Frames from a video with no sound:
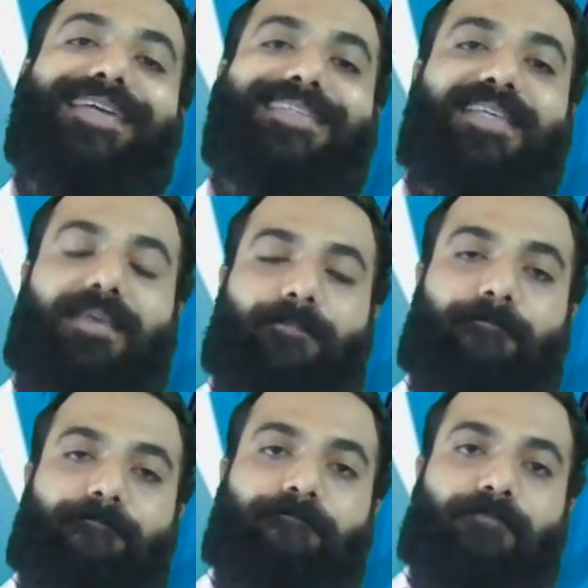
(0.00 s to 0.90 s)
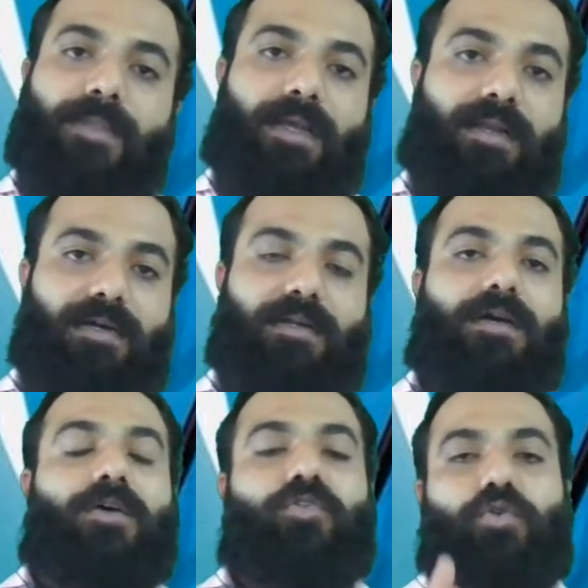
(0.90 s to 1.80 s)
Clear? So you can
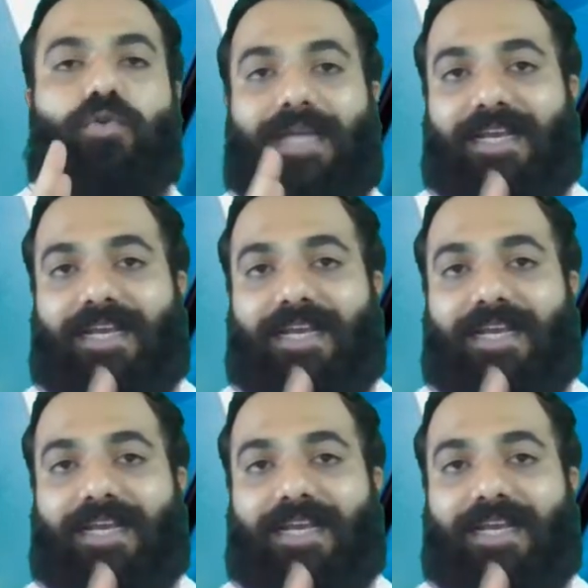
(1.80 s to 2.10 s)
calculate